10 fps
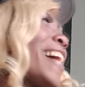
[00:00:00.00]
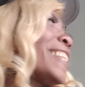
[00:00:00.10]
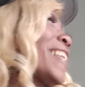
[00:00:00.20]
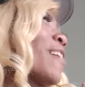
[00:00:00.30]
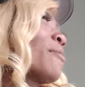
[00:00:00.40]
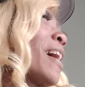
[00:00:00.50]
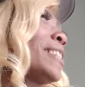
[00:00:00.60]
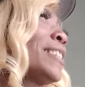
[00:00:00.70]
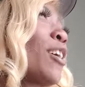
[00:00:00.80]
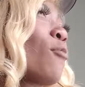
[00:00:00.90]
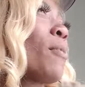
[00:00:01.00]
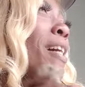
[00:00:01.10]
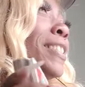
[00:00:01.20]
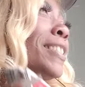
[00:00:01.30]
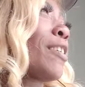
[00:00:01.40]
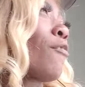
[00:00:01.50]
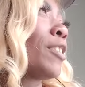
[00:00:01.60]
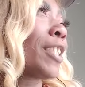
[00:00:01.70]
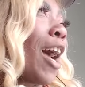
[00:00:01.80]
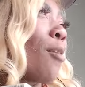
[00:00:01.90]
love y'all so much
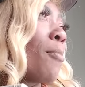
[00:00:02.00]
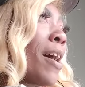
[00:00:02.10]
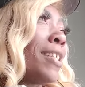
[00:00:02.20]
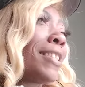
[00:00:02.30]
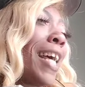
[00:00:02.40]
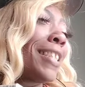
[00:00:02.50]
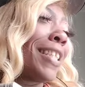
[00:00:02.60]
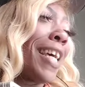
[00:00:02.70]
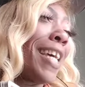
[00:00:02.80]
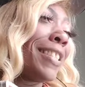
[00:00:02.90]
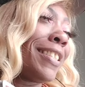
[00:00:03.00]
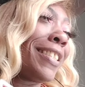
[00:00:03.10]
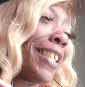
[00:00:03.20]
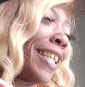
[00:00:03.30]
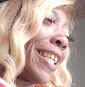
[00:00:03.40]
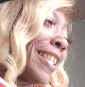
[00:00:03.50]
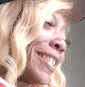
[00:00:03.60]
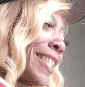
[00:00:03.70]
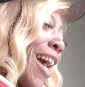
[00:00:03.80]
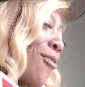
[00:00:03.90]
for y'all males out there.
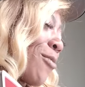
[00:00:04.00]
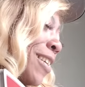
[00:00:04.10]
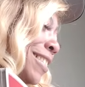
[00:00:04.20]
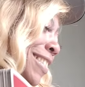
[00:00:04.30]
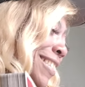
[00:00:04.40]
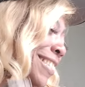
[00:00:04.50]
Shit, y'all run this